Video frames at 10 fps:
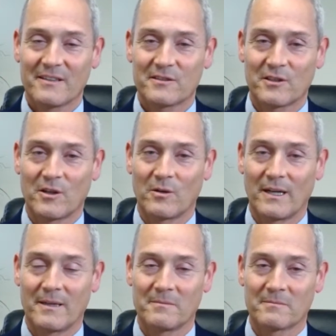
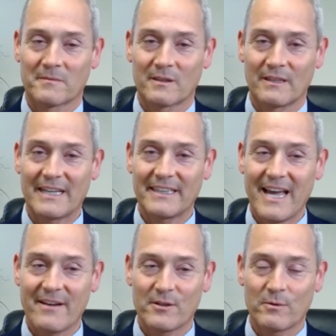So glad to
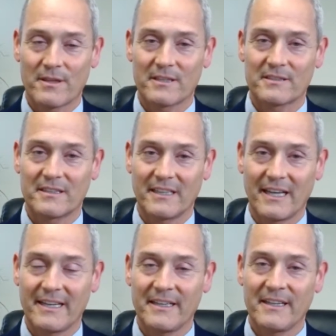have you with us
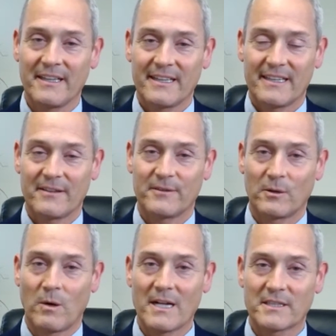today. If
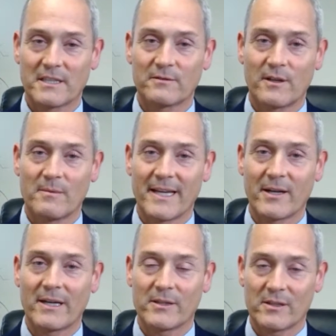you're watching from
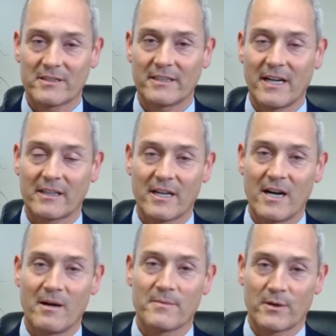
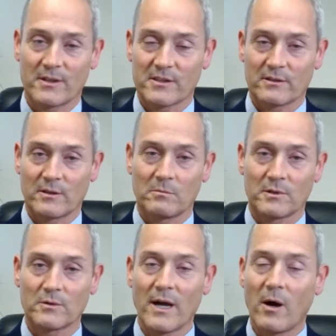AOAUSA.com, there is a little
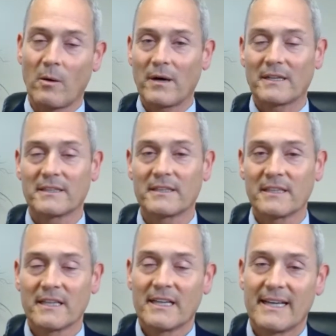blue help button,
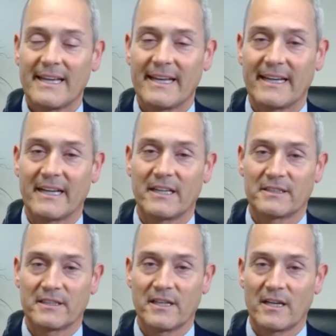
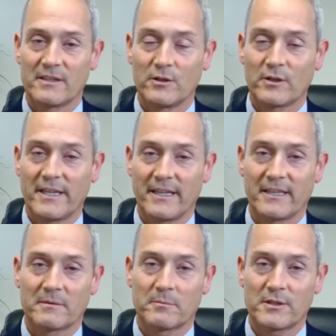and you
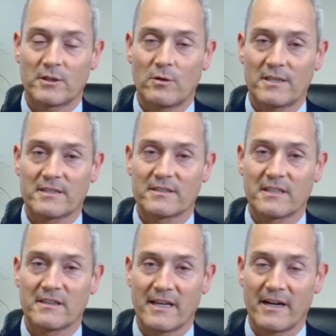can put your questions
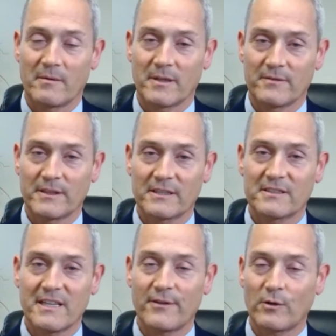in there. But if you could
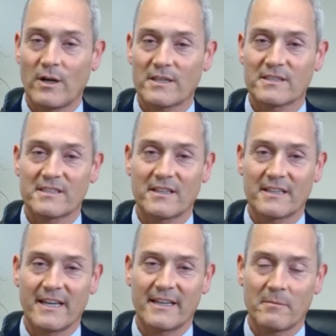save your questions to
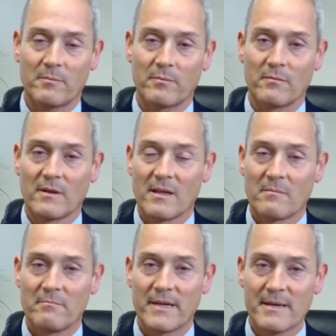the end,
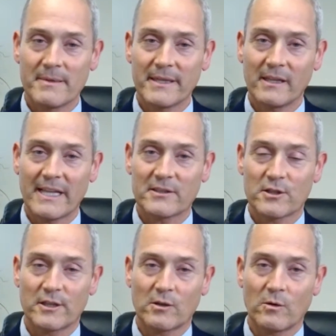maybe I'll
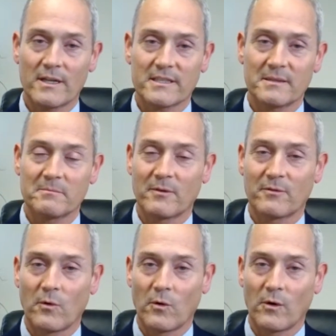answer your question
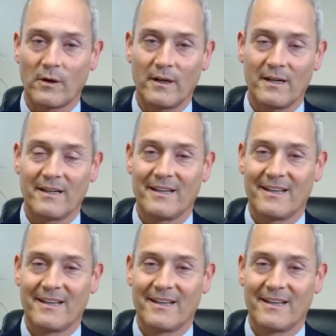before